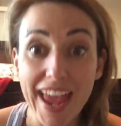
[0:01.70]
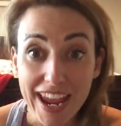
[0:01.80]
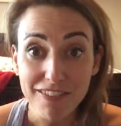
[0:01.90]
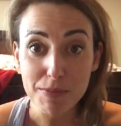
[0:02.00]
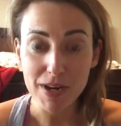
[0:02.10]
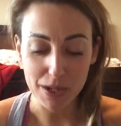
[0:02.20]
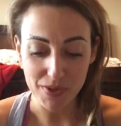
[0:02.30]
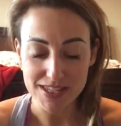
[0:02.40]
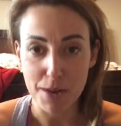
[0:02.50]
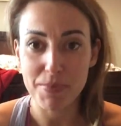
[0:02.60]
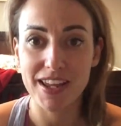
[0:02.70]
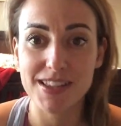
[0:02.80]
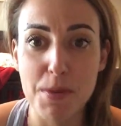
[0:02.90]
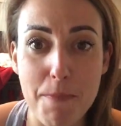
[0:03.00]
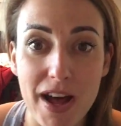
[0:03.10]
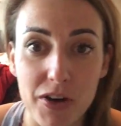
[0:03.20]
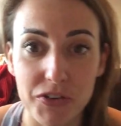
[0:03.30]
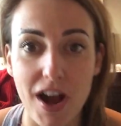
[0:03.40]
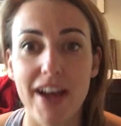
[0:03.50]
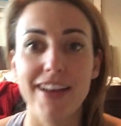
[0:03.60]
Hey everybody, what's up? It's Mel
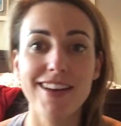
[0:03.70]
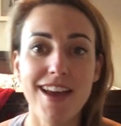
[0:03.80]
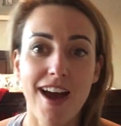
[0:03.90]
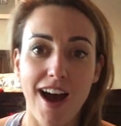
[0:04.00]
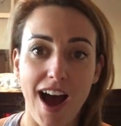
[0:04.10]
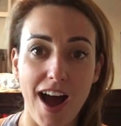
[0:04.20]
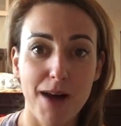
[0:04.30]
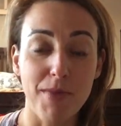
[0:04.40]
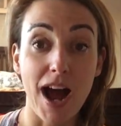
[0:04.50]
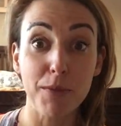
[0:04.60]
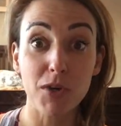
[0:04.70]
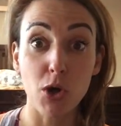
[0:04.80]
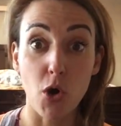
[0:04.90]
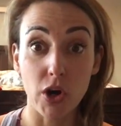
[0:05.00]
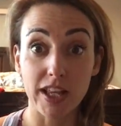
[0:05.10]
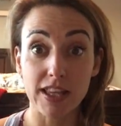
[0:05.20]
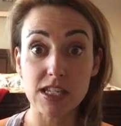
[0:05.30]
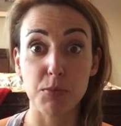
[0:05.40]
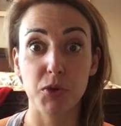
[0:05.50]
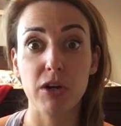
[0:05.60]
Ryan. I'm pre-recording
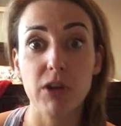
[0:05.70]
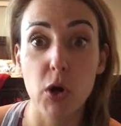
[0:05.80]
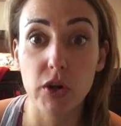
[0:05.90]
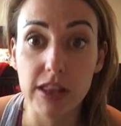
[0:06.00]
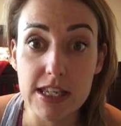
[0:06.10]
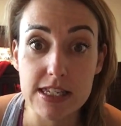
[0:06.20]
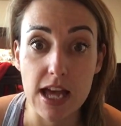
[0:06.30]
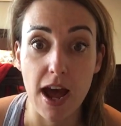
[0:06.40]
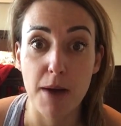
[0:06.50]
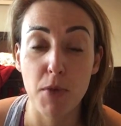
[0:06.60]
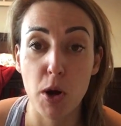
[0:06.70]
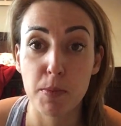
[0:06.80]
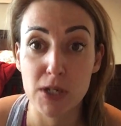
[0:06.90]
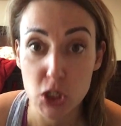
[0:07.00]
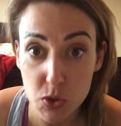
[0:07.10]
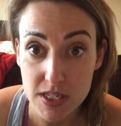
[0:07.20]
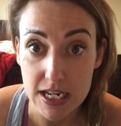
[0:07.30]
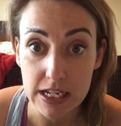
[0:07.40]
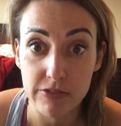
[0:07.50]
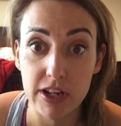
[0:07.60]
this on my Tuesday
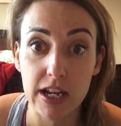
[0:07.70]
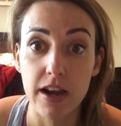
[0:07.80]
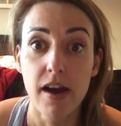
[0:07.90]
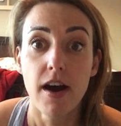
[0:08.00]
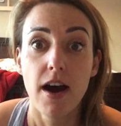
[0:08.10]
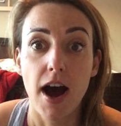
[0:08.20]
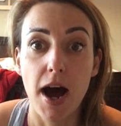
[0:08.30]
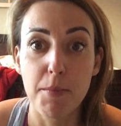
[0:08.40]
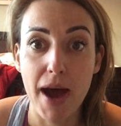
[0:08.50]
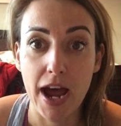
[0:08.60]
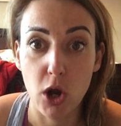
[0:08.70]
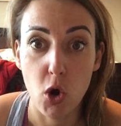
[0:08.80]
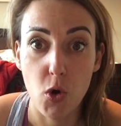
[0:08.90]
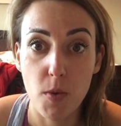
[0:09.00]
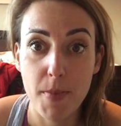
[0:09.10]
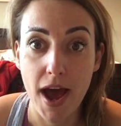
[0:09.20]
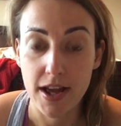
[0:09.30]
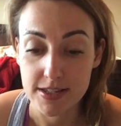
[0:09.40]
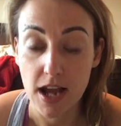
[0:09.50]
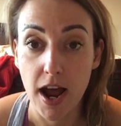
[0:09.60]
evening at home,
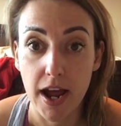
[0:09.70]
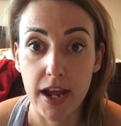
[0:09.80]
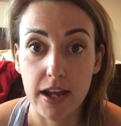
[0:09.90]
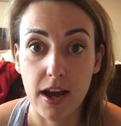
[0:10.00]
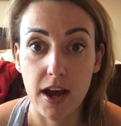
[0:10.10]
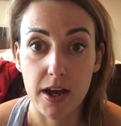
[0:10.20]
as I